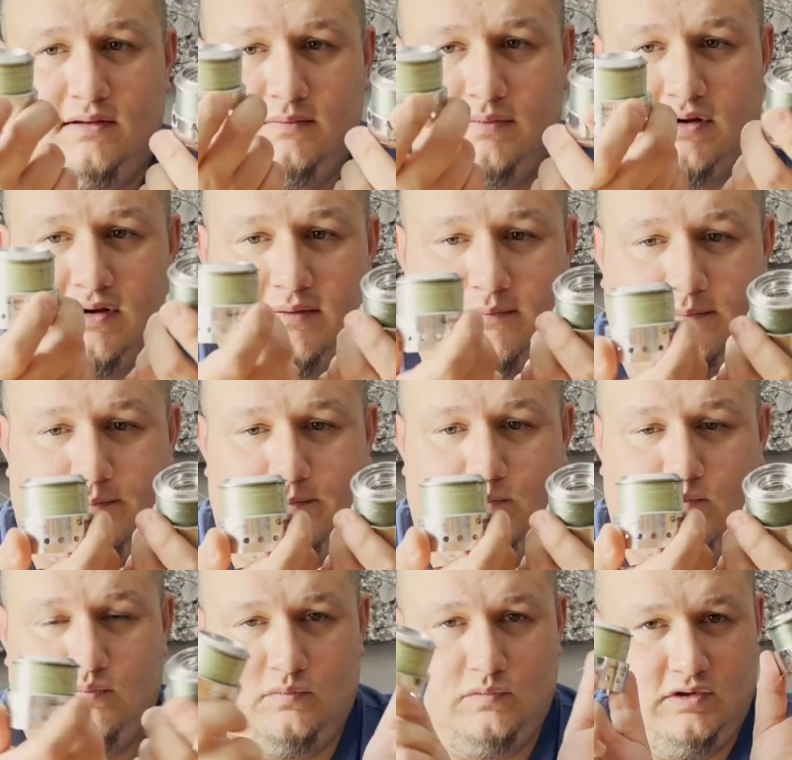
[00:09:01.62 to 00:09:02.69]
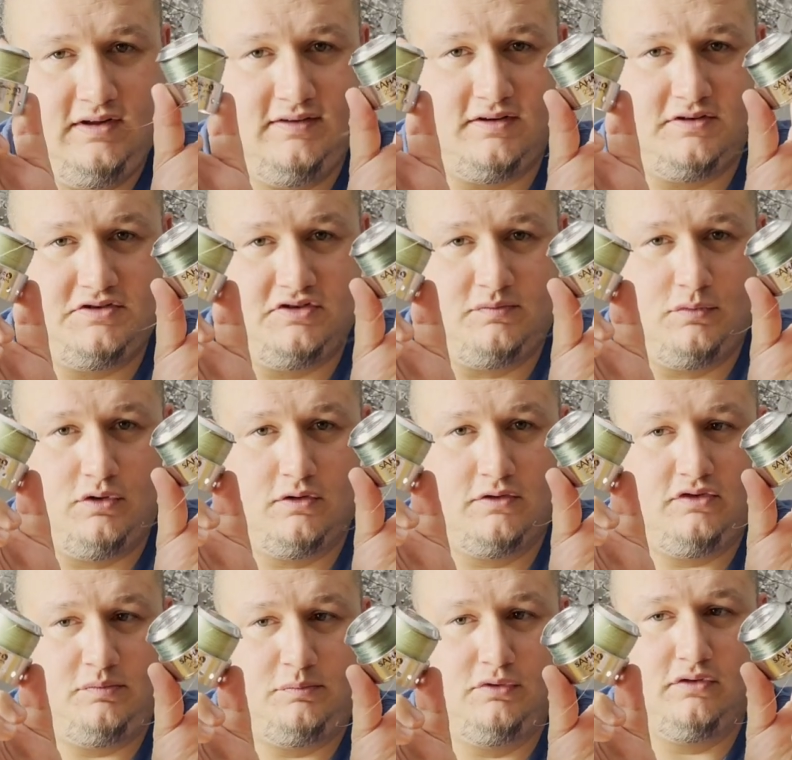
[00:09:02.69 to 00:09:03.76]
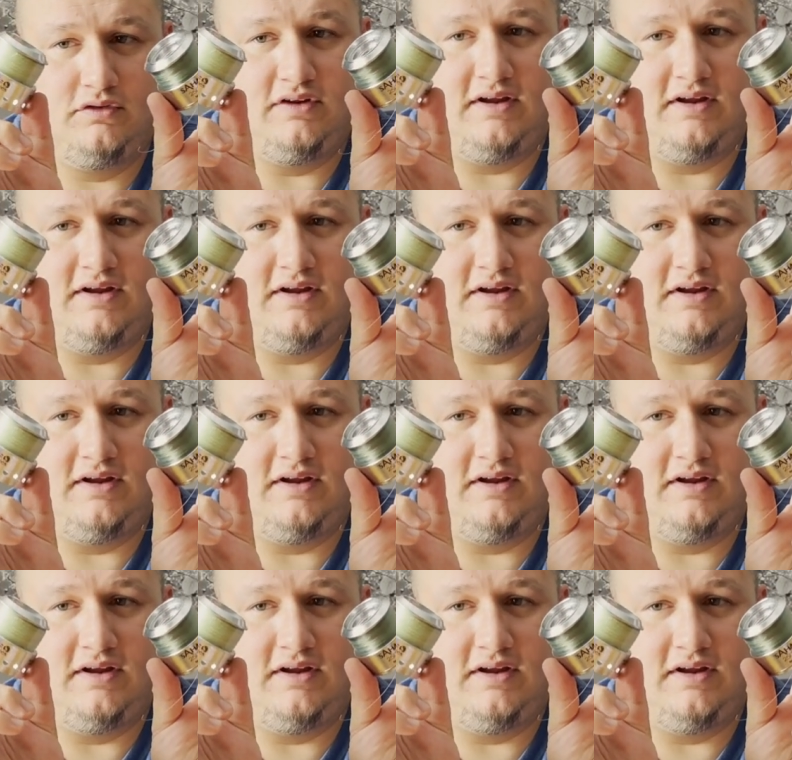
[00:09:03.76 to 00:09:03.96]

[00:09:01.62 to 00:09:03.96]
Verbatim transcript: But these are just more spools